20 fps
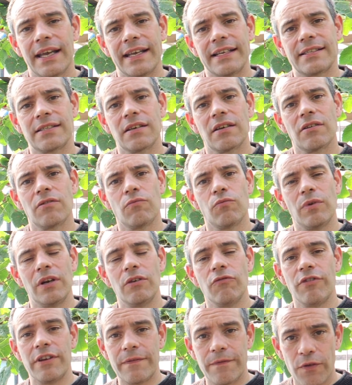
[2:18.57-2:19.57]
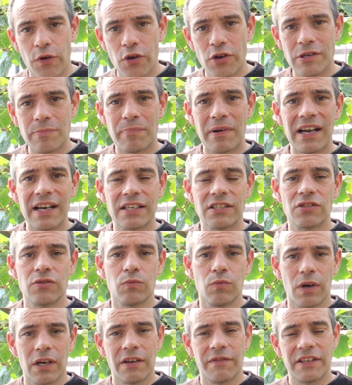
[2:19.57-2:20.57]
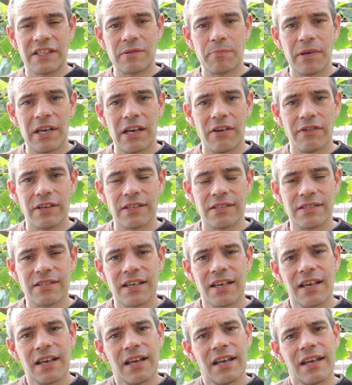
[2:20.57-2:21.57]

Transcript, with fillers: It will revert back to one of its parents.